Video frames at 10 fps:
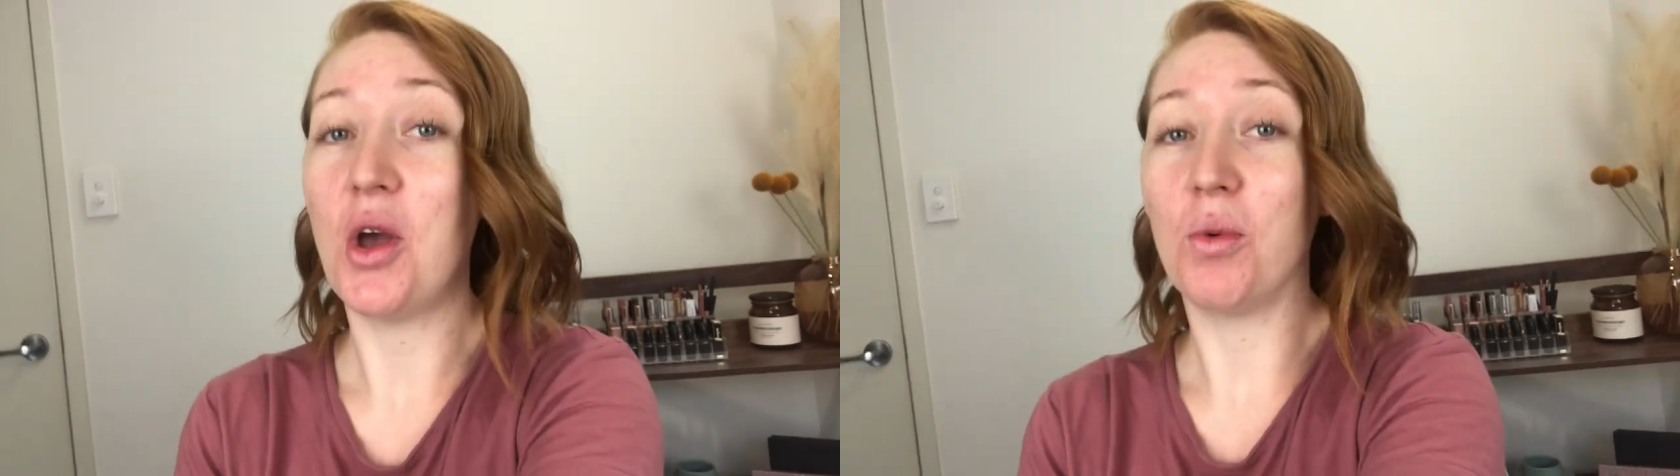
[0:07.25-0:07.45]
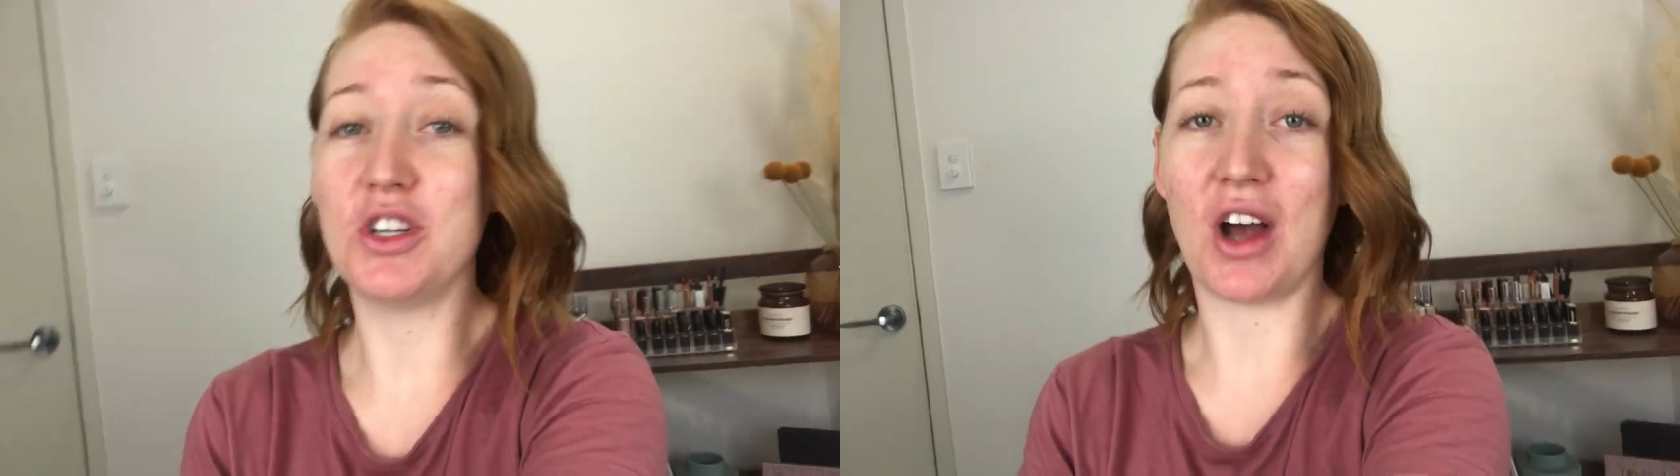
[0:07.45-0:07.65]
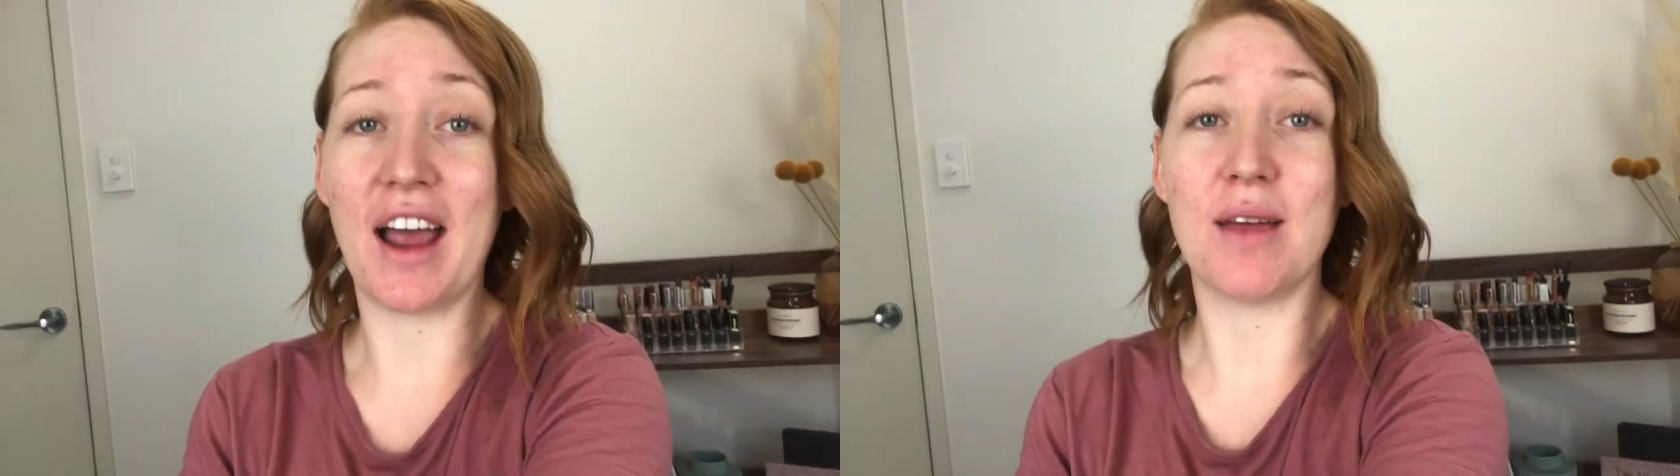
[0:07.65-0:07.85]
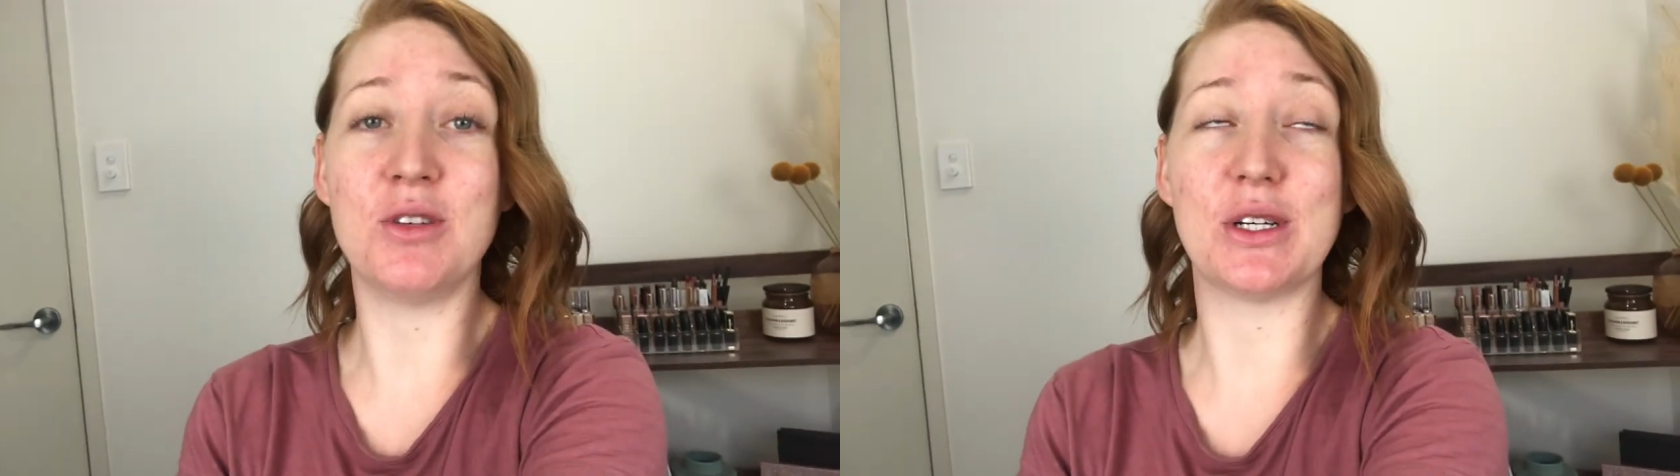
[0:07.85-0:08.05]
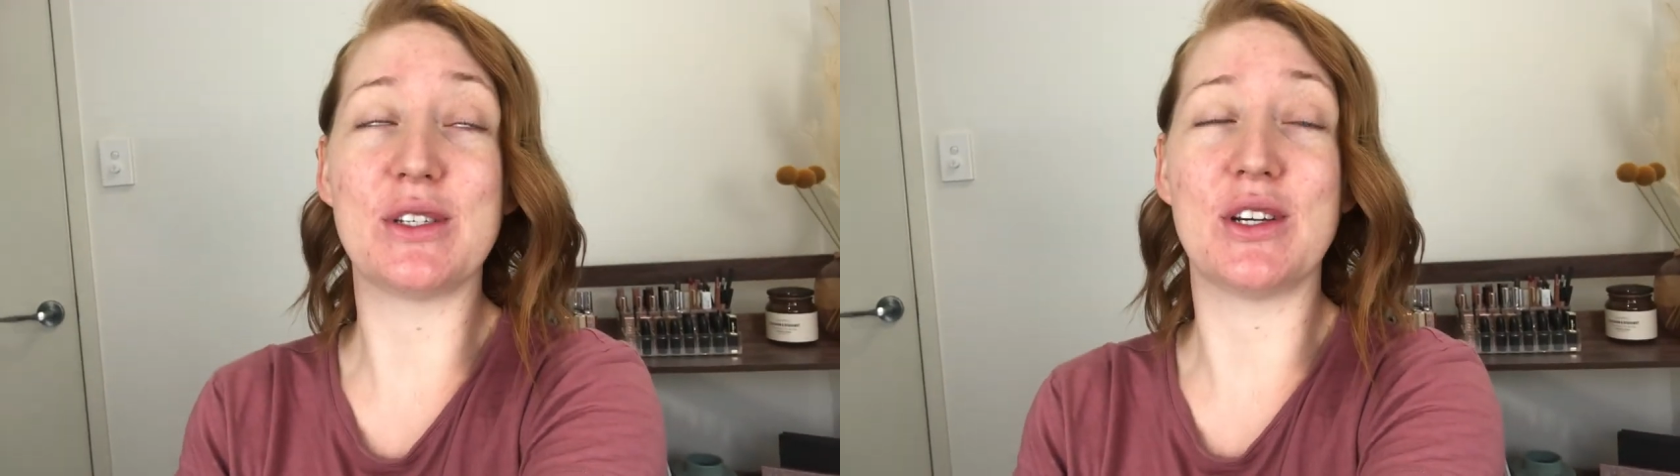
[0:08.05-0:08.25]
which I am
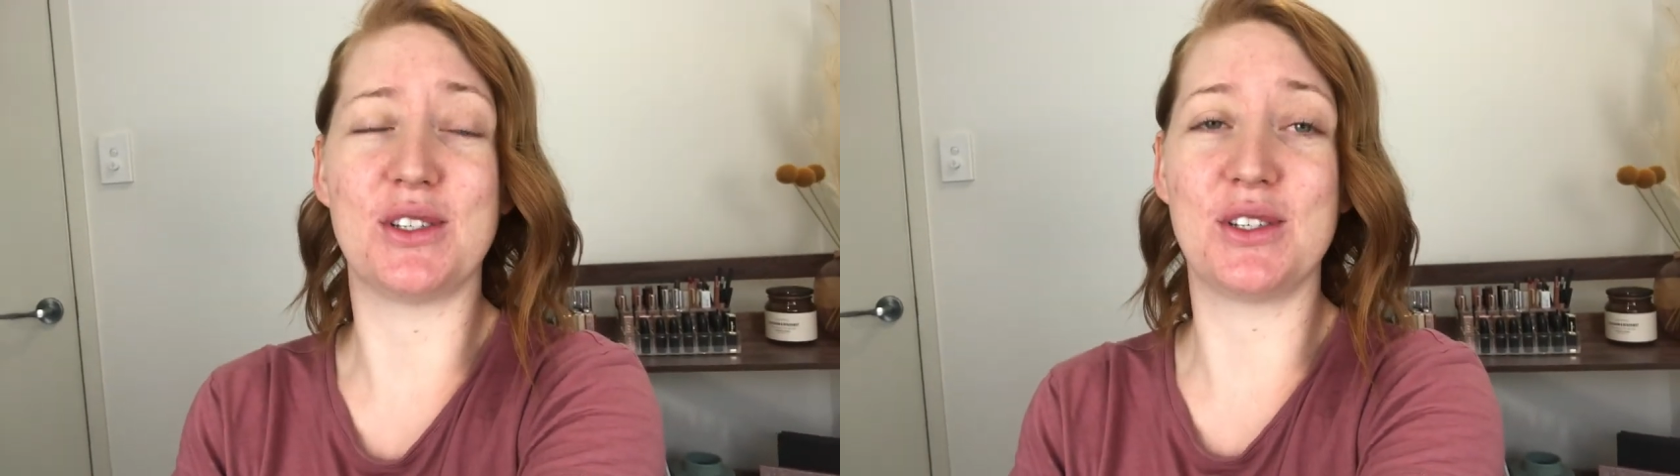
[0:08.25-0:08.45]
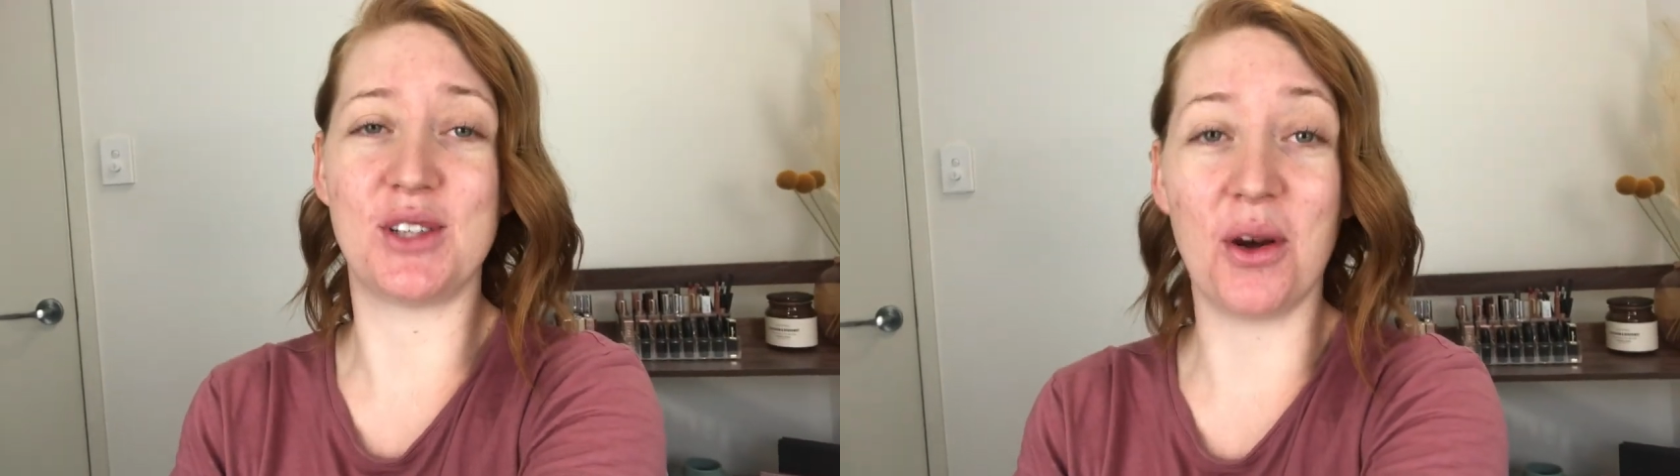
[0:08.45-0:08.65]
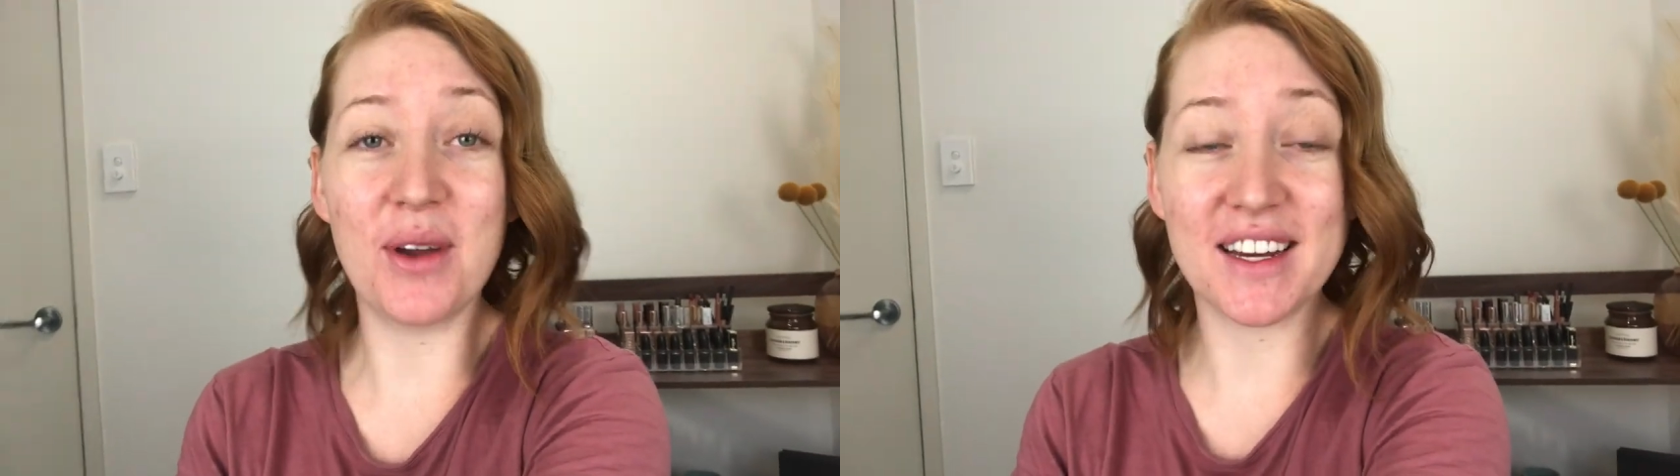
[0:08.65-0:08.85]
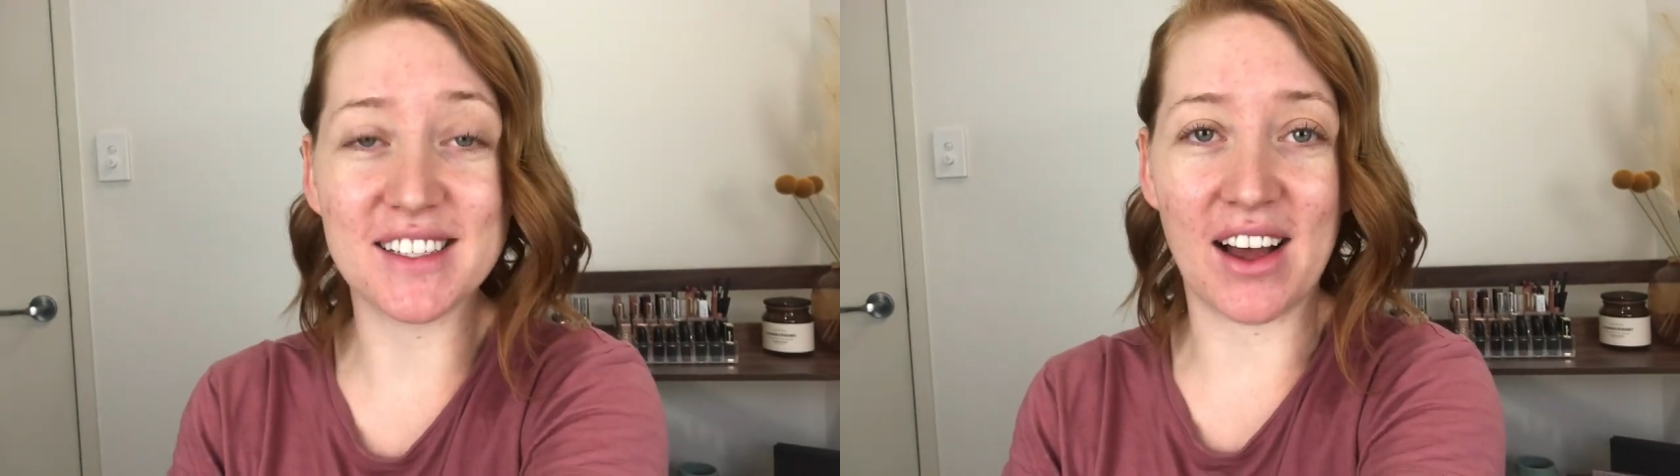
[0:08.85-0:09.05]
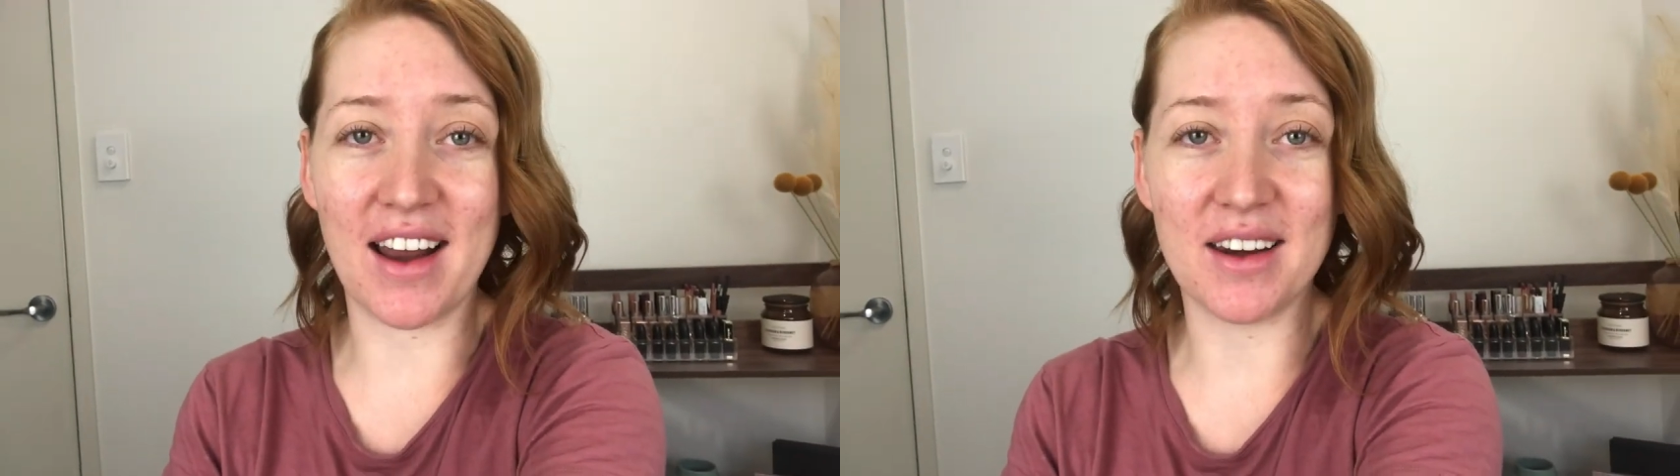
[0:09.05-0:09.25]
just so
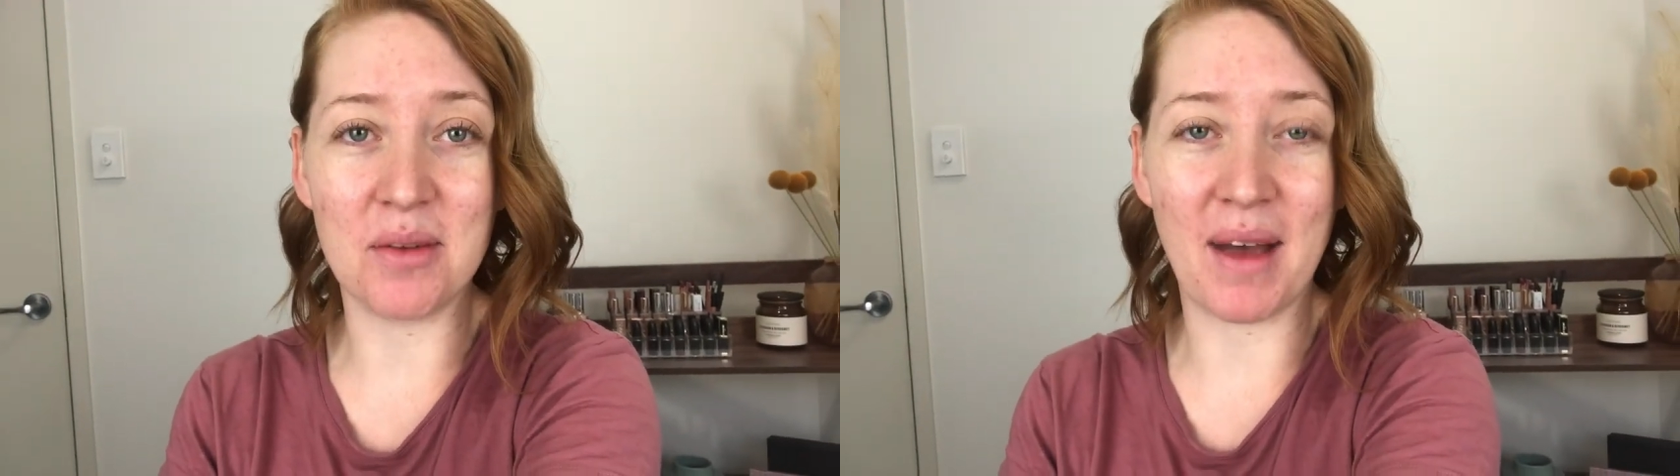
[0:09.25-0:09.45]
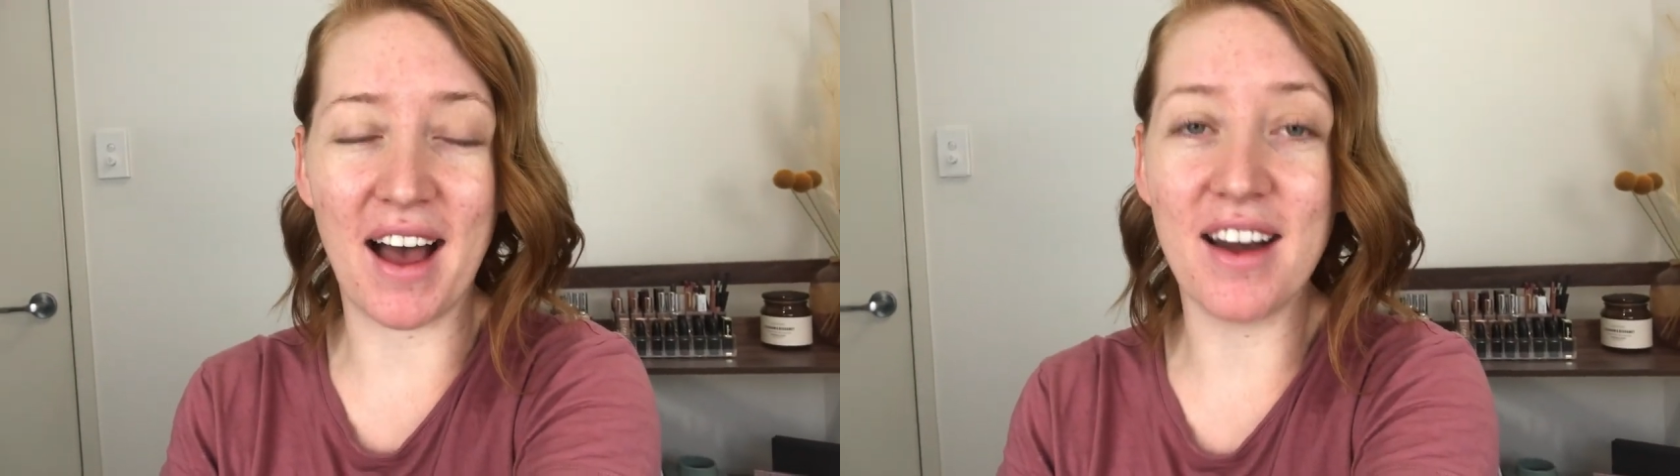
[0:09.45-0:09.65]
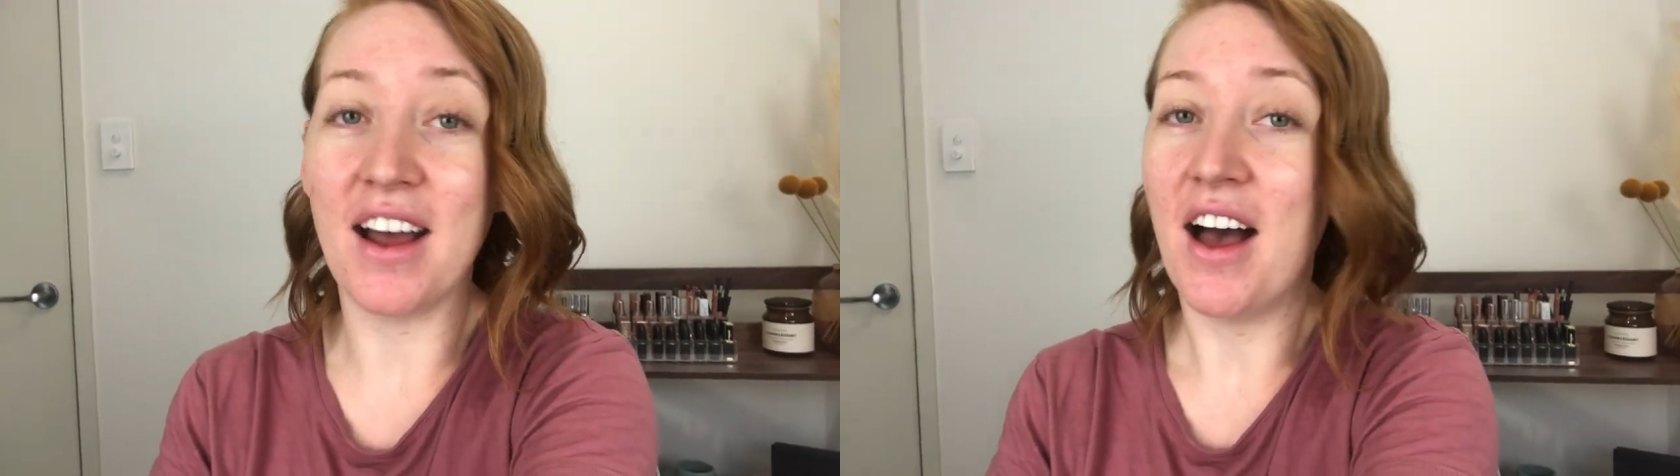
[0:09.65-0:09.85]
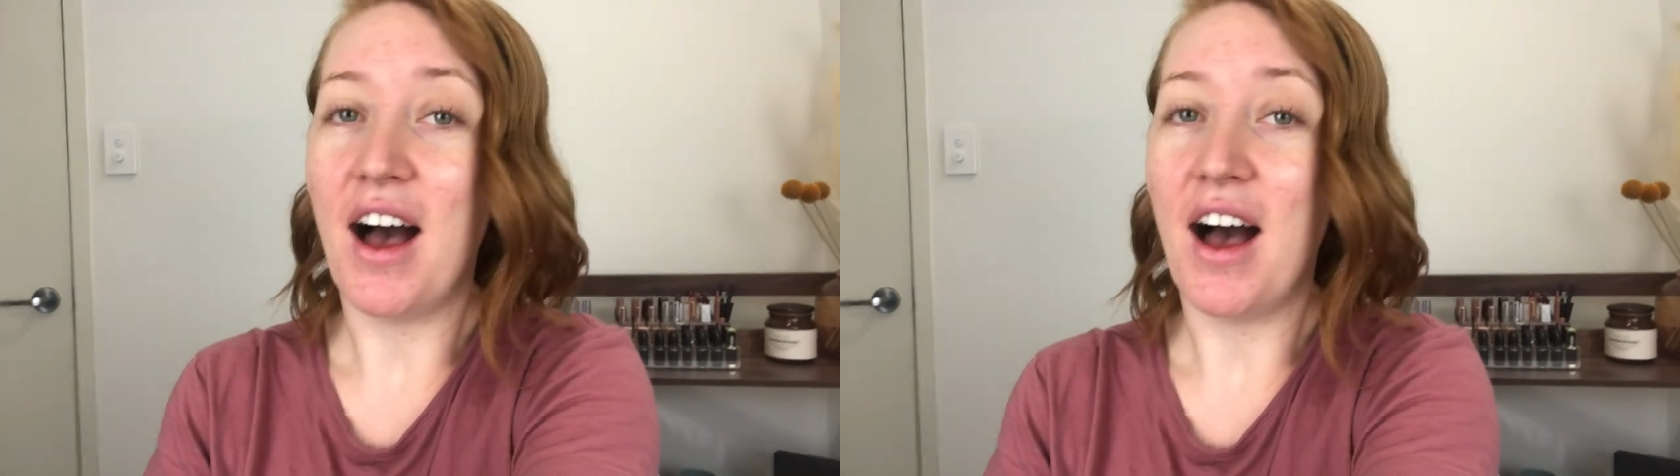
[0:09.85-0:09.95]
excited about.